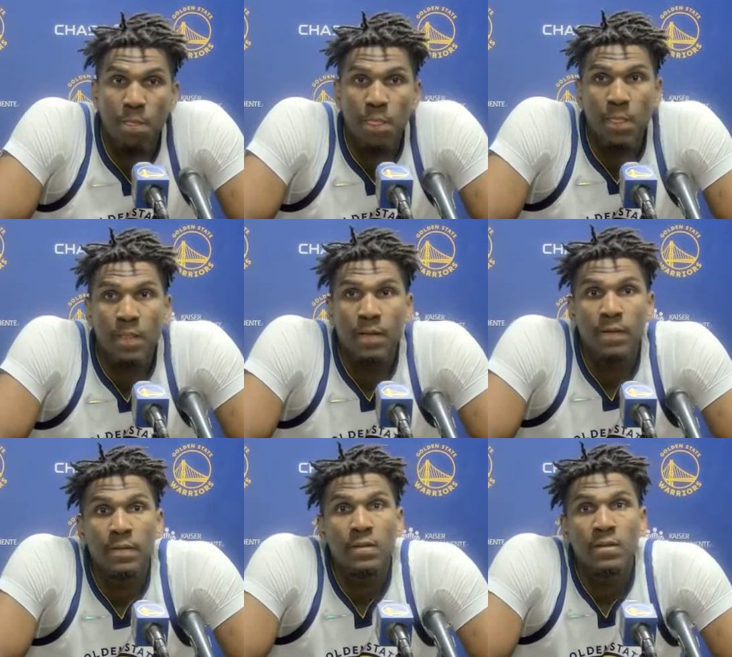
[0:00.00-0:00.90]

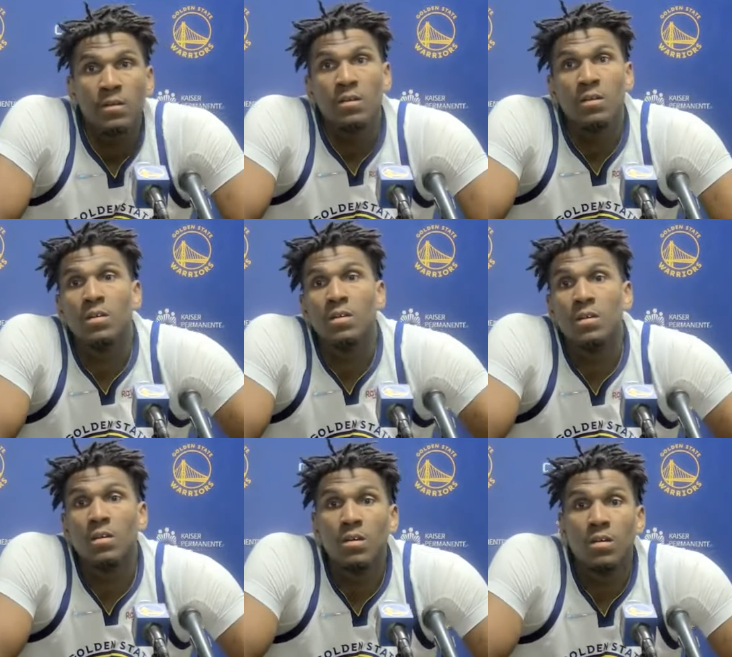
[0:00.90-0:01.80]

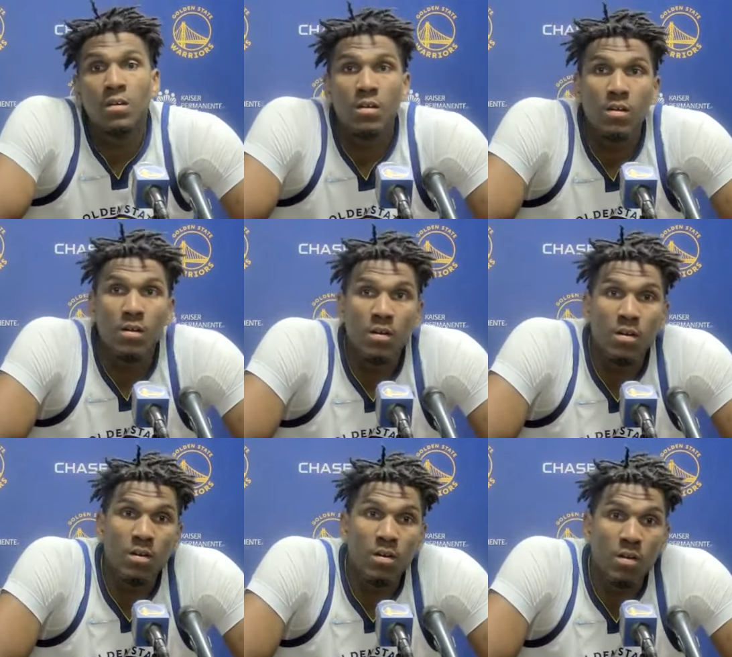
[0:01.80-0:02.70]

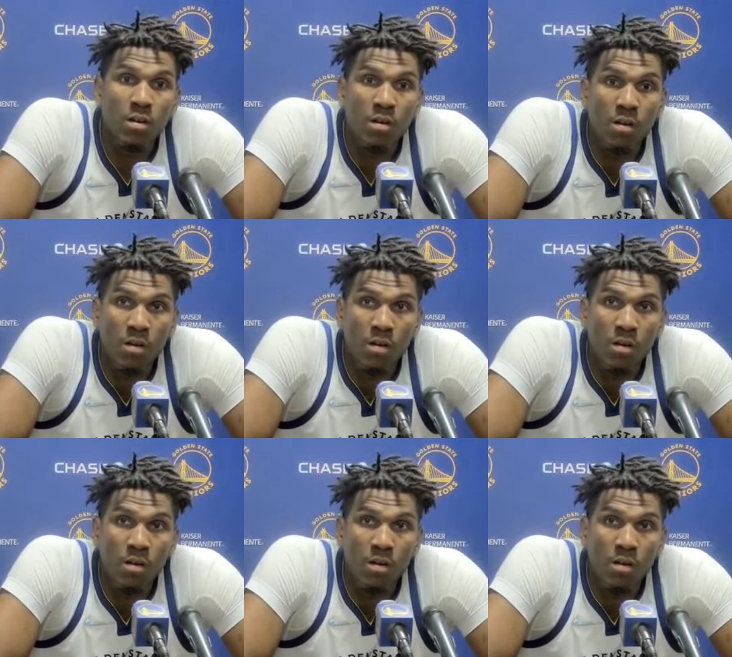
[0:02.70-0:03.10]
Nobody speaks.